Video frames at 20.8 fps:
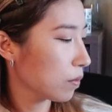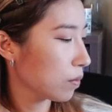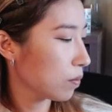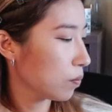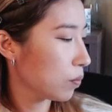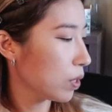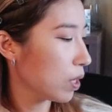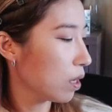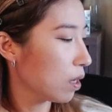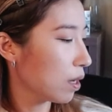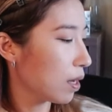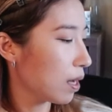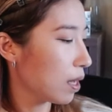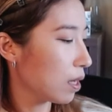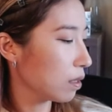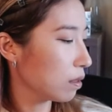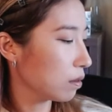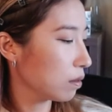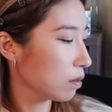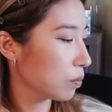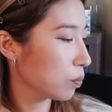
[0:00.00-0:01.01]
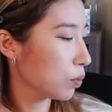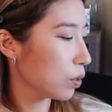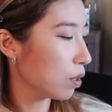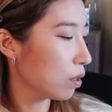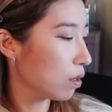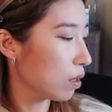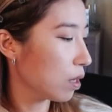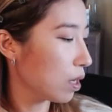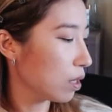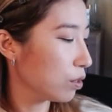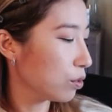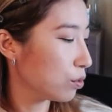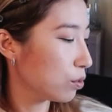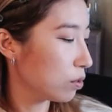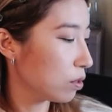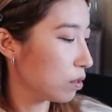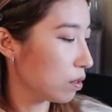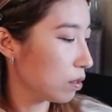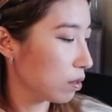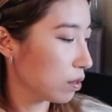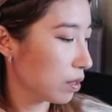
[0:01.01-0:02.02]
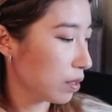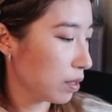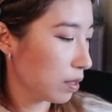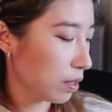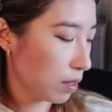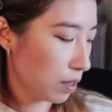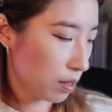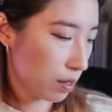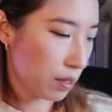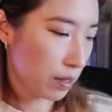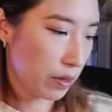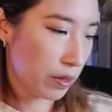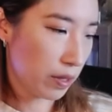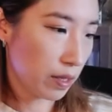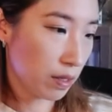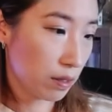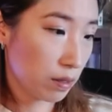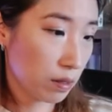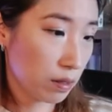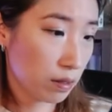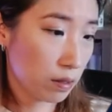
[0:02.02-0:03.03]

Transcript: Pyeonggang Pyonggangyul, I think.